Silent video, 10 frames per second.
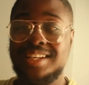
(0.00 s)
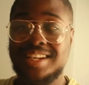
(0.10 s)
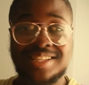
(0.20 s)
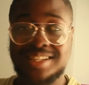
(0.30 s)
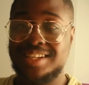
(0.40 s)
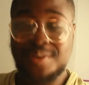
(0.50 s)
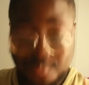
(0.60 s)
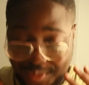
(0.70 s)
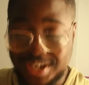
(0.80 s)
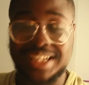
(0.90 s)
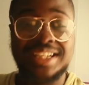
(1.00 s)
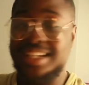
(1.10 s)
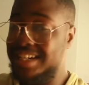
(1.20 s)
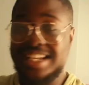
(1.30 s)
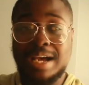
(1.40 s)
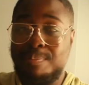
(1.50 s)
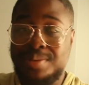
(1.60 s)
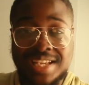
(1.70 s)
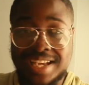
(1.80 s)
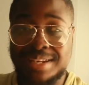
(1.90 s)
Listen, really, they
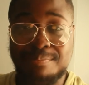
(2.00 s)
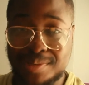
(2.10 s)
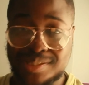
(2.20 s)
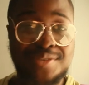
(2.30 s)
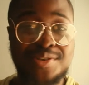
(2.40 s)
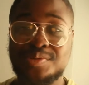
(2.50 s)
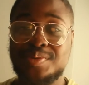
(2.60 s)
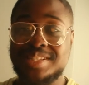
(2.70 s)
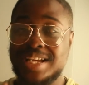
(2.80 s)
appear in mysterious ways.